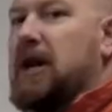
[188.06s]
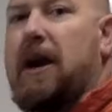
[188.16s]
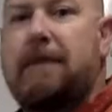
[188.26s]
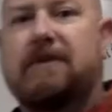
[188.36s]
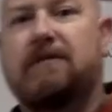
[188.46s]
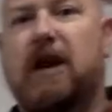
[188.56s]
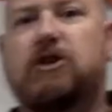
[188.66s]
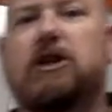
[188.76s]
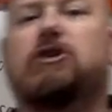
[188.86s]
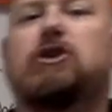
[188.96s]
An
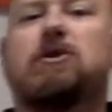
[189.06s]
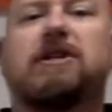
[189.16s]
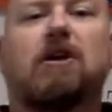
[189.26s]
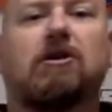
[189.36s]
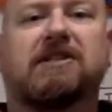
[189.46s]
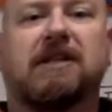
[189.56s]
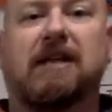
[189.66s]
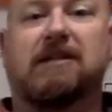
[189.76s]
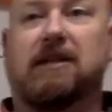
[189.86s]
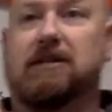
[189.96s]
observation is using our
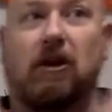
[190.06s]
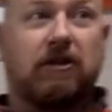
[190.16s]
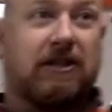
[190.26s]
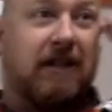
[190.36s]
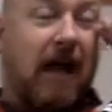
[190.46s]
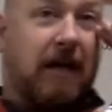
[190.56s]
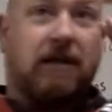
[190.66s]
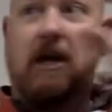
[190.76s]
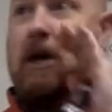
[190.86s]
senses, our sight.